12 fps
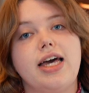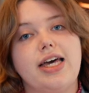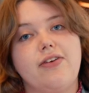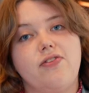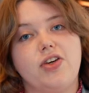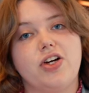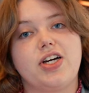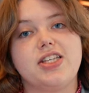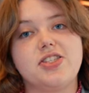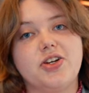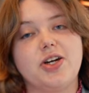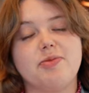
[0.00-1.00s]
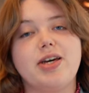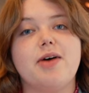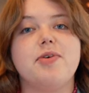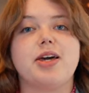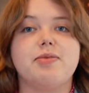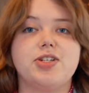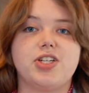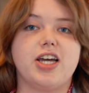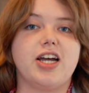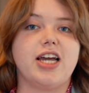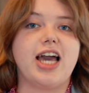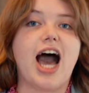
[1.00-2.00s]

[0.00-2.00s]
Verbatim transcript: If you're considering becoming a missionary,